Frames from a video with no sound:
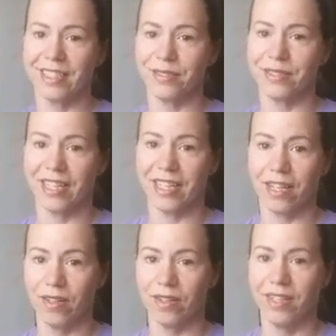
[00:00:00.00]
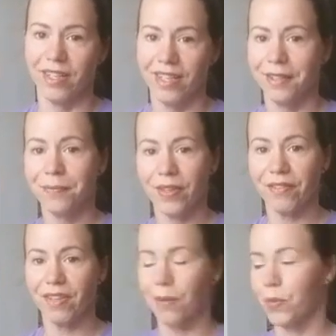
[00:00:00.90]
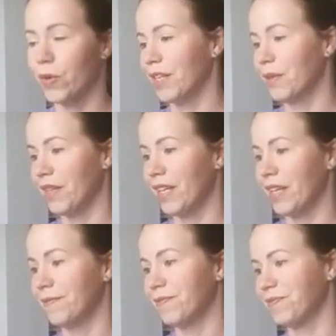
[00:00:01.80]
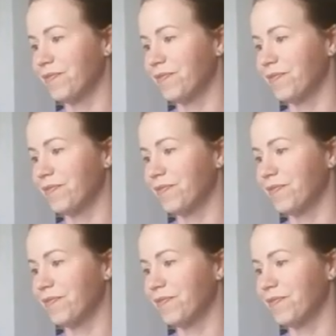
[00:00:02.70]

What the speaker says: and I was like, oh, I have a lot more to deal with now.